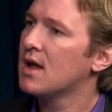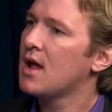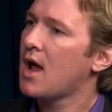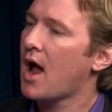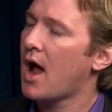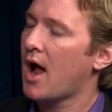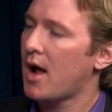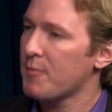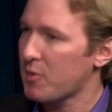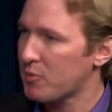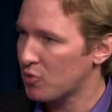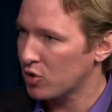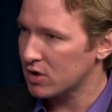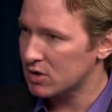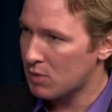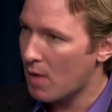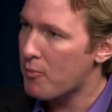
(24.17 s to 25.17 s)
Uh, maybe
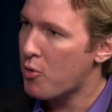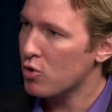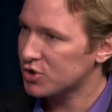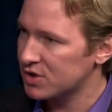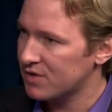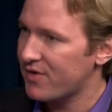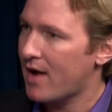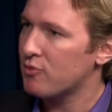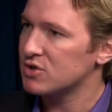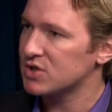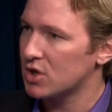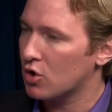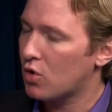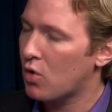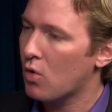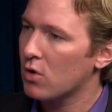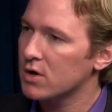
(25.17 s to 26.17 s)
only a portion of that was in a
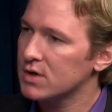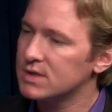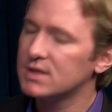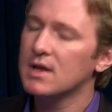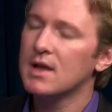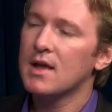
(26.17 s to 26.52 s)
course.